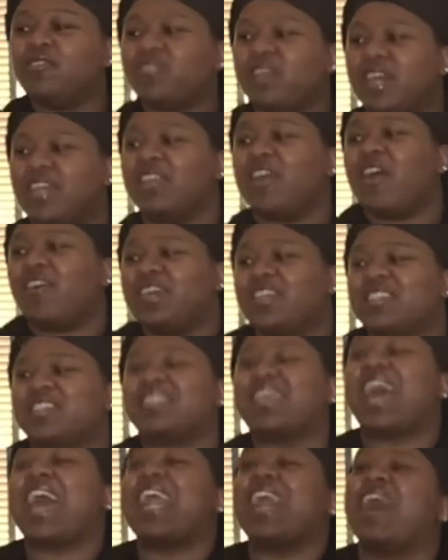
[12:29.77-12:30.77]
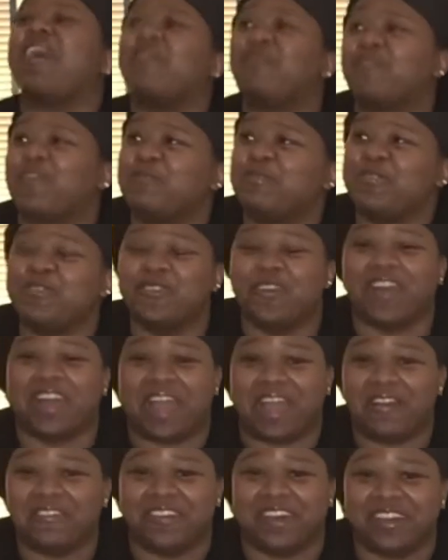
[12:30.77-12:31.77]
Yo, it's sad how I'm from New
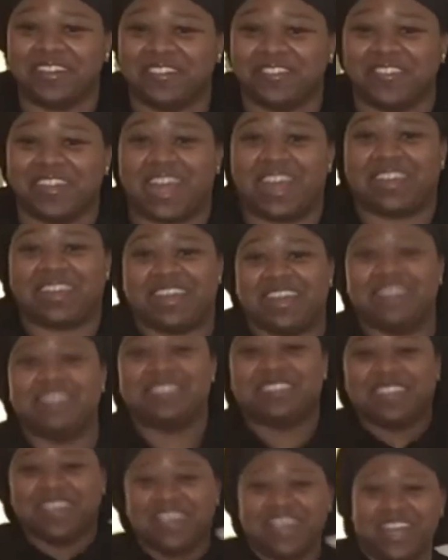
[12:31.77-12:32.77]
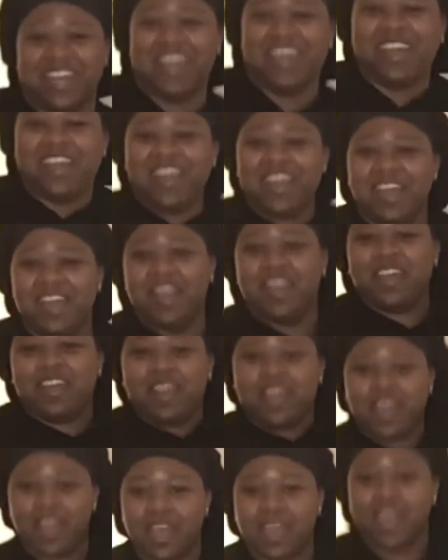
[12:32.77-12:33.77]
York. I don't know how to do that dance.
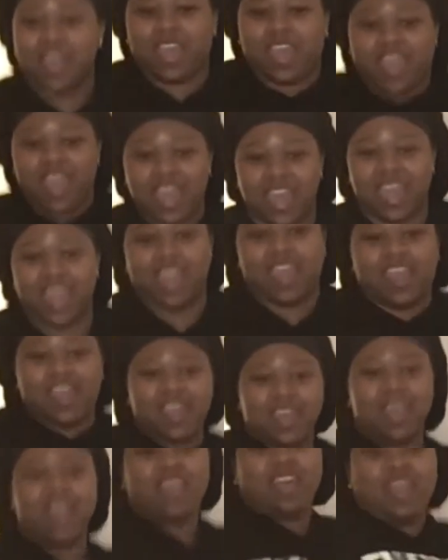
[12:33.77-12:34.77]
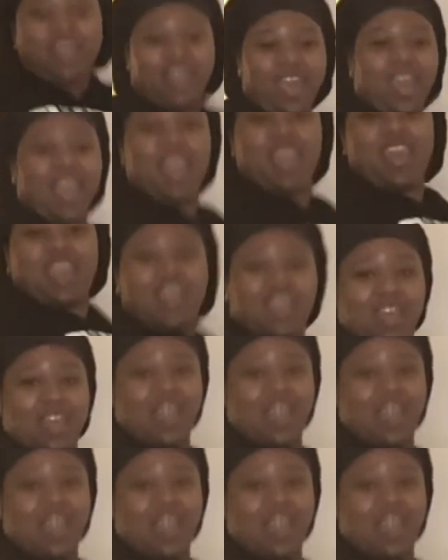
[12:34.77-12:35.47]
Hey. Hey.